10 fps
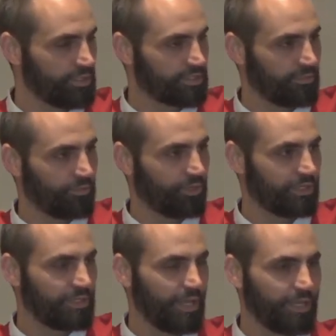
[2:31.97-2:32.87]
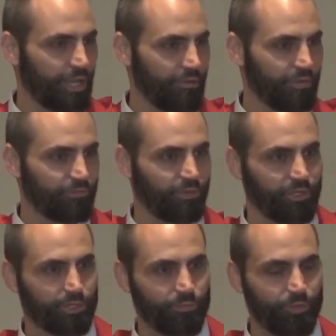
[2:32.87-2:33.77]
it some more, take care of it for a
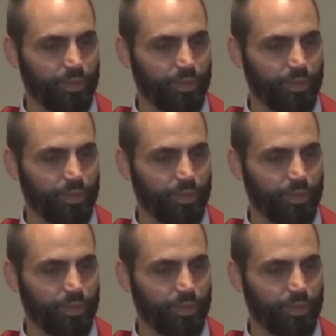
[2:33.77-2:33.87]
little more.